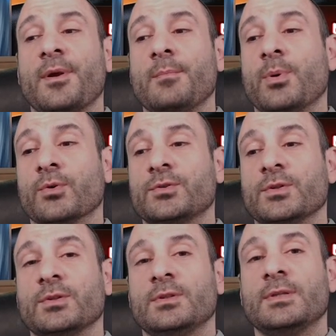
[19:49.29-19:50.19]

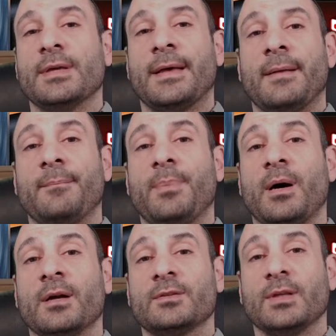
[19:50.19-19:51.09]
important
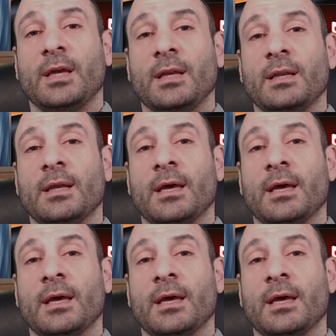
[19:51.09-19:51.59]
part in